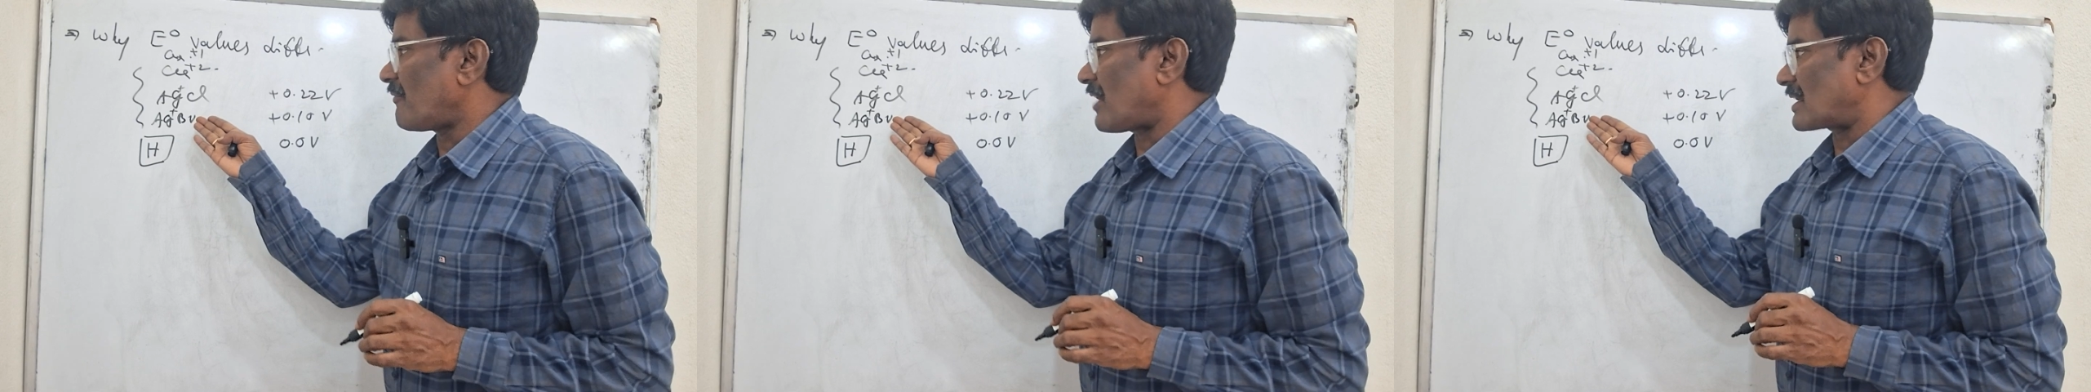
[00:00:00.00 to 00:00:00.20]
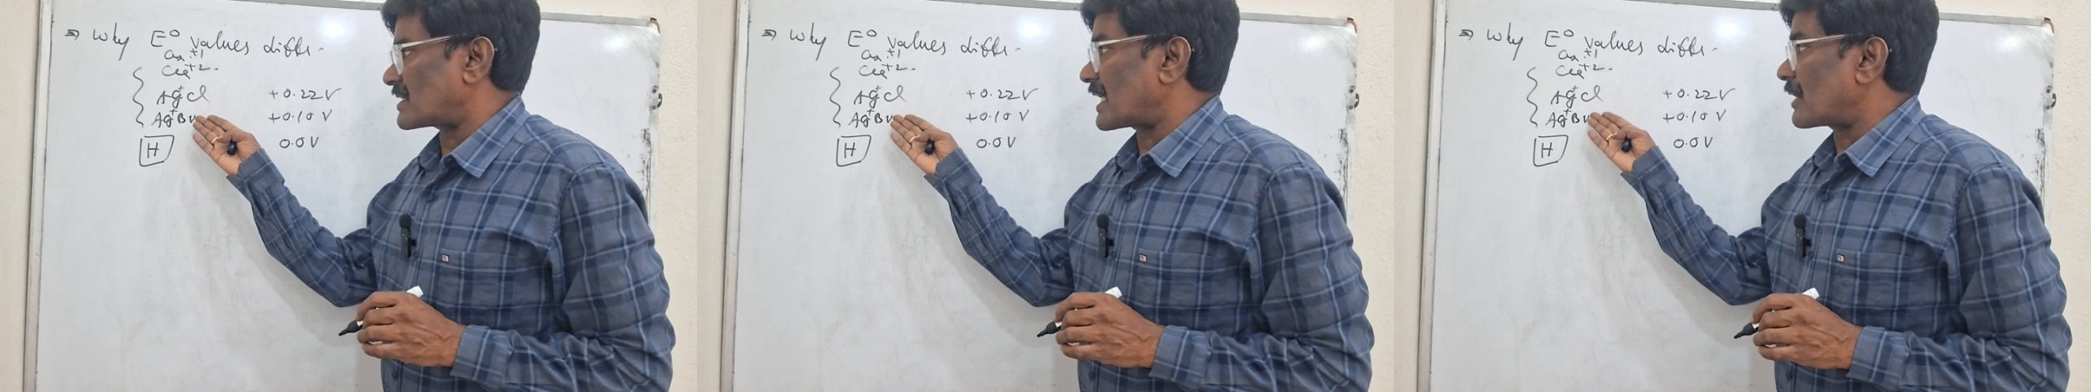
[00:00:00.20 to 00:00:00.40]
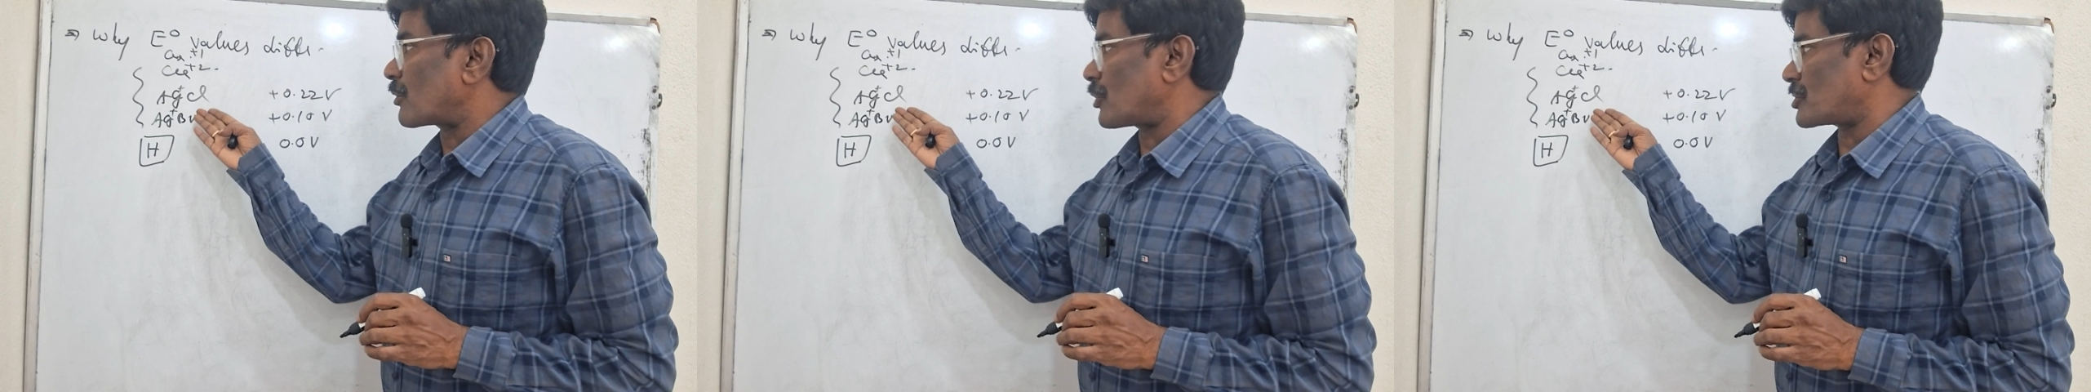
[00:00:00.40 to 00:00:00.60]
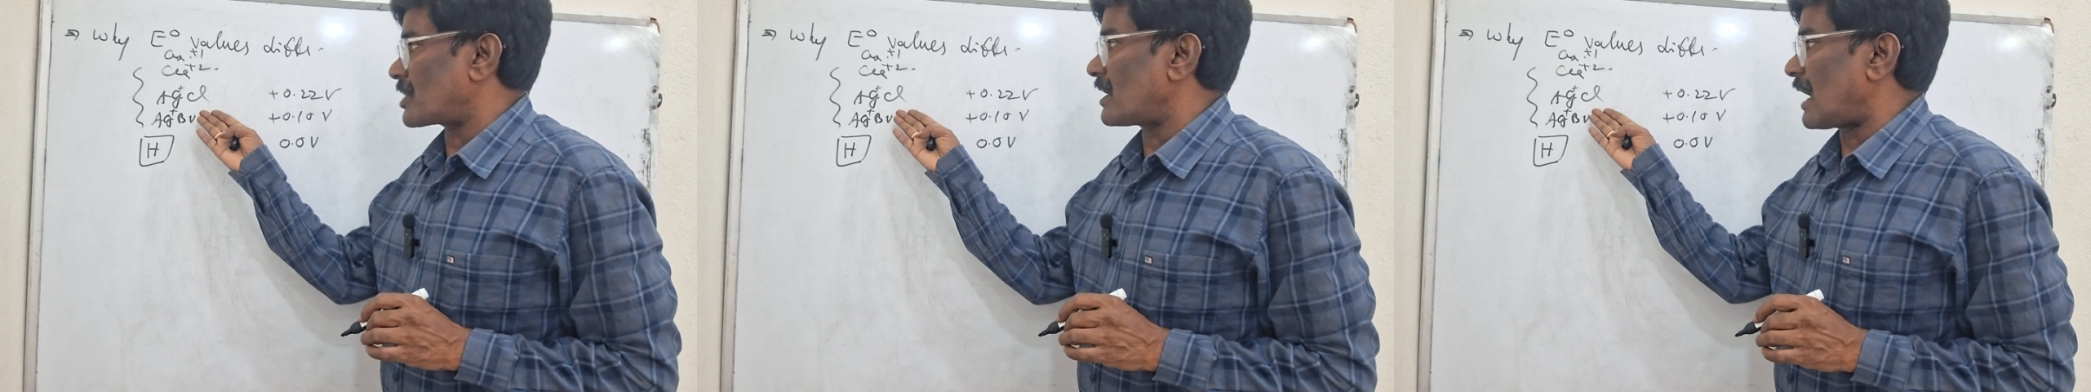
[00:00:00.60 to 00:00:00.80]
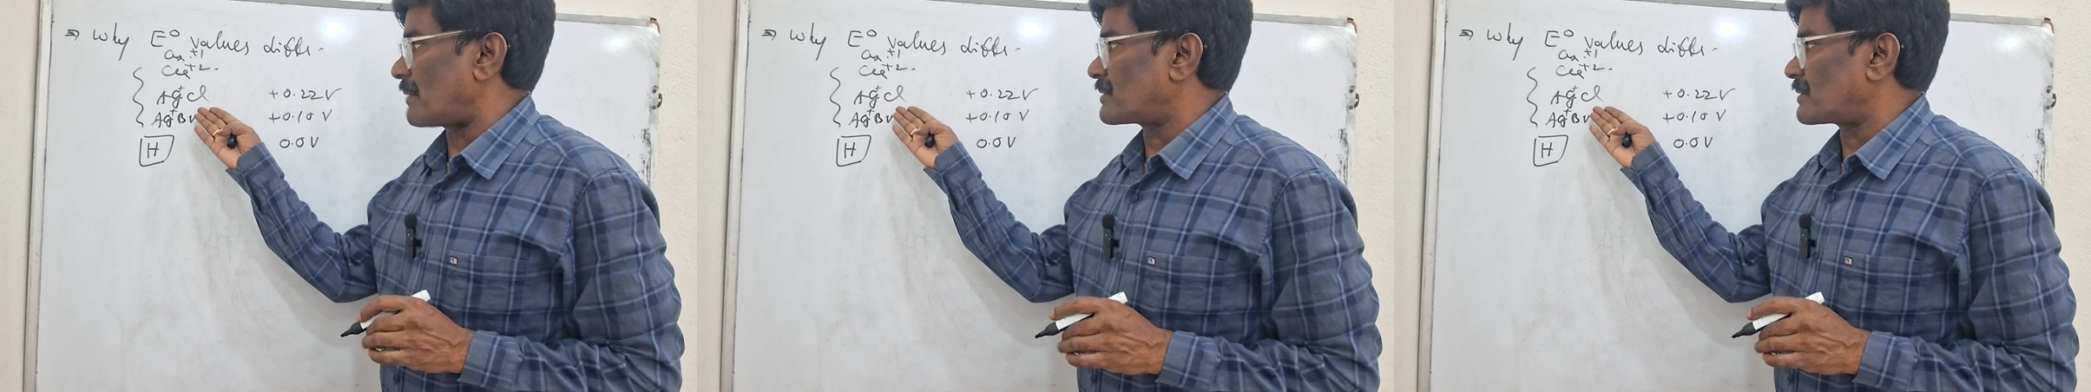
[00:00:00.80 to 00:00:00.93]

of asking question